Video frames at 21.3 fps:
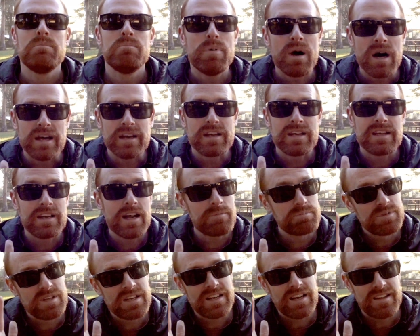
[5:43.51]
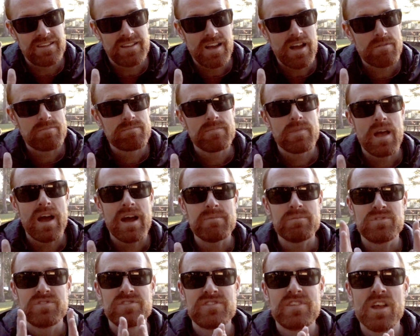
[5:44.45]
But an update on that.
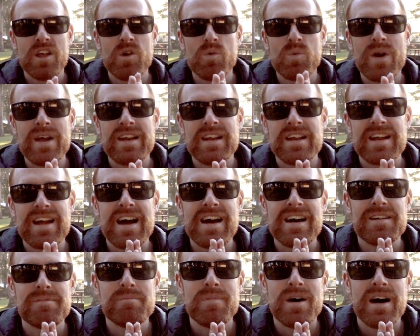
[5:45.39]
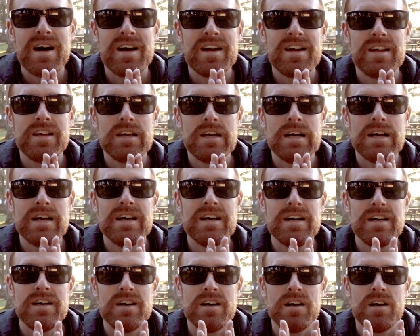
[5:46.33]
I'm still waiting on my
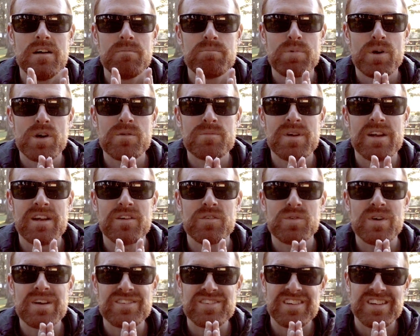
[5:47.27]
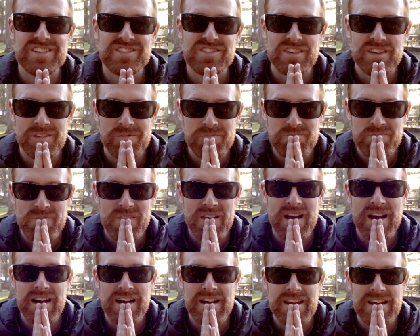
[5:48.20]
uh, permanent residency.
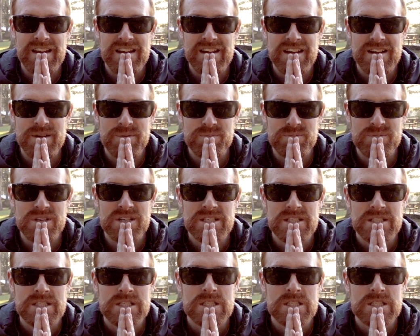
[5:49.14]
I am